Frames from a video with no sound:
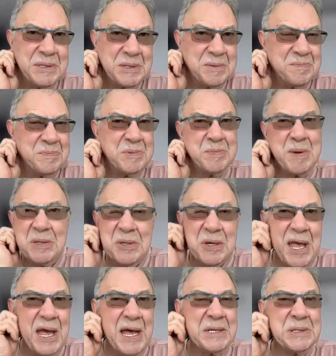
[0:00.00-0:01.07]
special
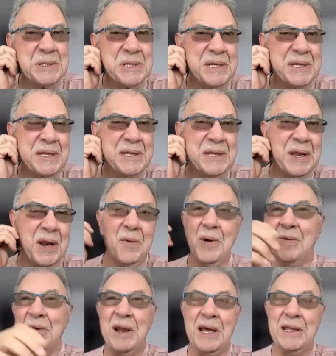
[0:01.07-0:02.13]
guests, and we
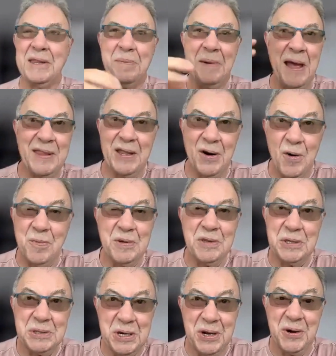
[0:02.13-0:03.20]
were like the band that opened the
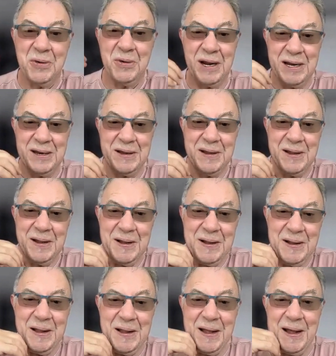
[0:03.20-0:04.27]
show, right?
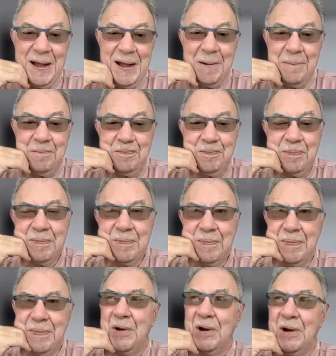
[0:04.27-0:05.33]
Uh,
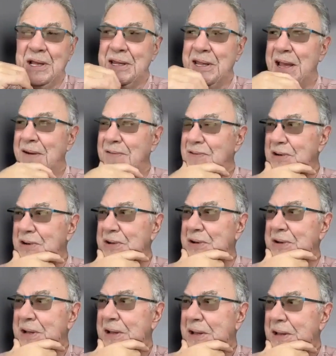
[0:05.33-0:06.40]
Early in the afternoon,
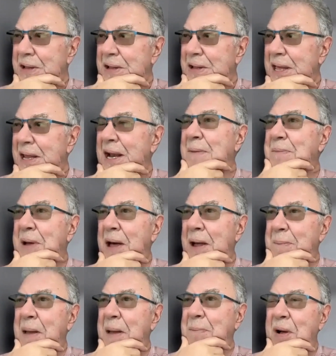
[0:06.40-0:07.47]
and I
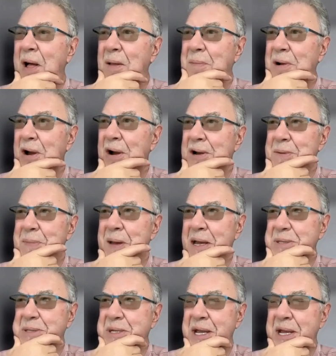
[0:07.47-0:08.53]
met Paul McCartney
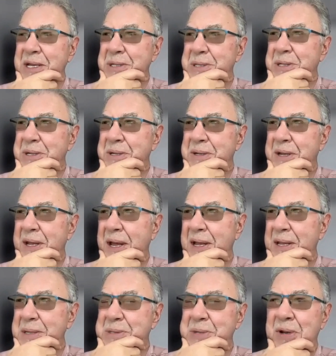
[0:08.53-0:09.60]
backstage.
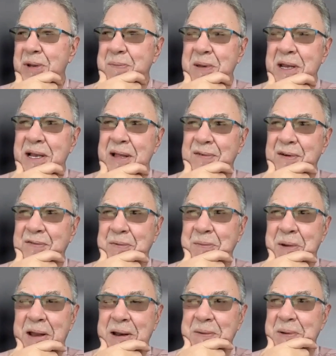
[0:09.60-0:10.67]
He's the only Beatle I've ever
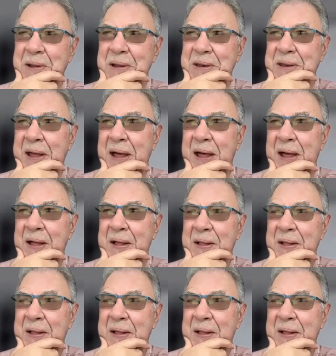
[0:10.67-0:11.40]
met, but